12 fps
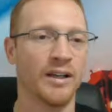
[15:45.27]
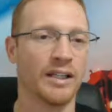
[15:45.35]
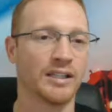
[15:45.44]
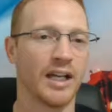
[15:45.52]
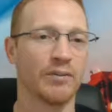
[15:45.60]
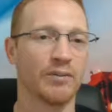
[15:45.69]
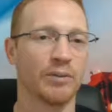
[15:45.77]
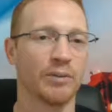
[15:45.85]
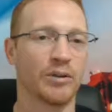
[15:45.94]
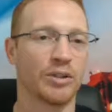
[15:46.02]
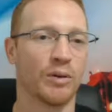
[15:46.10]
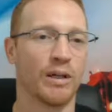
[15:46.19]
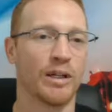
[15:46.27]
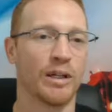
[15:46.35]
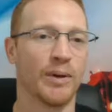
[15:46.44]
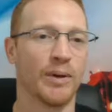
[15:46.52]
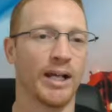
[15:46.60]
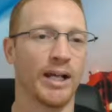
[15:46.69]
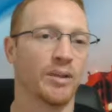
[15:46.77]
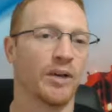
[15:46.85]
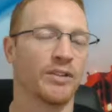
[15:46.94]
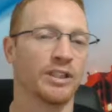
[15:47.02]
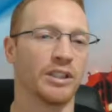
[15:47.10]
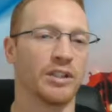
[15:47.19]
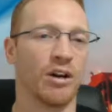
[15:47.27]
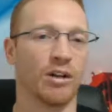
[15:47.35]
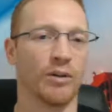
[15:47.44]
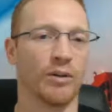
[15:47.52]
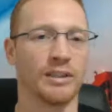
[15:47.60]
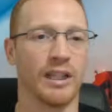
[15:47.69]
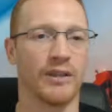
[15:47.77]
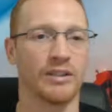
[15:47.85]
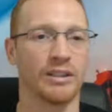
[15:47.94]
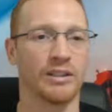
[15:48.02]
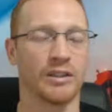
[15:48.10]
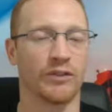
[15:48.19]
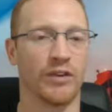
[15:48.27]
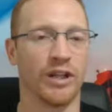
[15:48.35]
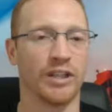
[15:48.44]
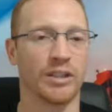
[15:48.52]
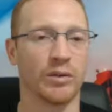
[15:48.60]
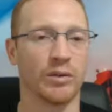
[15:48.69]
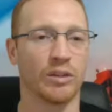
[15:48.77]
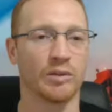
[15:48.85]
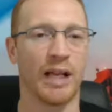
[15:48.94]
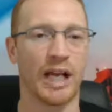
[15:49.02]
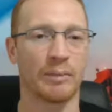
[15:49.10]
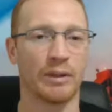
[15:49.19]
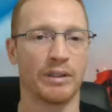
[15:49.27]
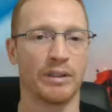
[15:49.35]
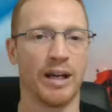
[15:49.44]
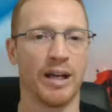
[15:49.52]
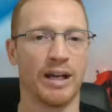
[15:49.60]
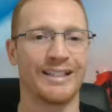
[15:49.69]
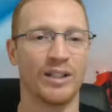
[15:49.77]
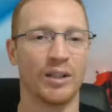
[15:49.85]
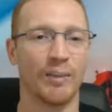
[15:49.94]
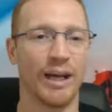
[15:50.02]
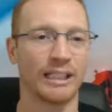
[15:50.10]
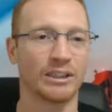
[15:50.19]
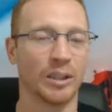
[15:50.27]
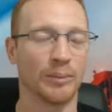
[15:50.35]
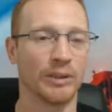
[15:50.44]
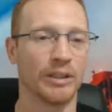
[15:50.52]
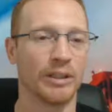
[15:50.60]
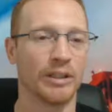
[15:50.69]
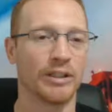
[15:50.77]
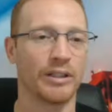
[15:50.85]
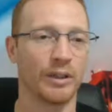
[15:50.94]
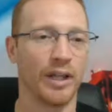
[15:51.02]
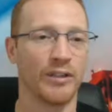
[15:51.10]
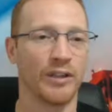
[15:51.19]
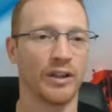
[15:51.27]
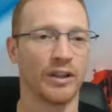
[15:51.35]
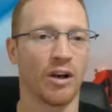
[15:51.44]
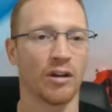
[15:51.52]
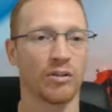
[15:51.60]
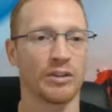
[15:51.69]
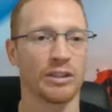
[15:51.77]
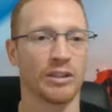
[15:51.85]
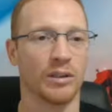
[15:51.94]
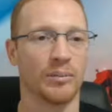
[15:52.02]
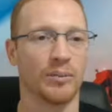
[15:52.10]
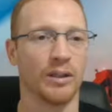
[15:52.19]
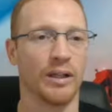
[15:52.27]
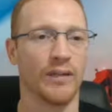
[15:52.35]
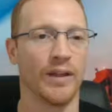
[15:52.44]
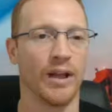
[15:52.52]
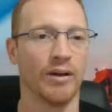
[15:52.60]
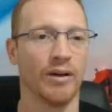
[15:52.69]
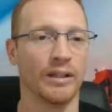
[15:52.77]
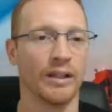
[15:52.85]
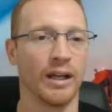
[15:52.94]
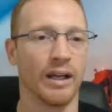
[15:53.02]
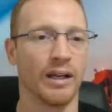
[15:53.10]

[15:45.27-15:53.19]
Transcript: Aside from those two right-handed bats, I mean, obviously Cargo hits lefties just fine, and so does Blackman. Not an ideal matchup, but in a tournament, I think Cargo's still in play there, and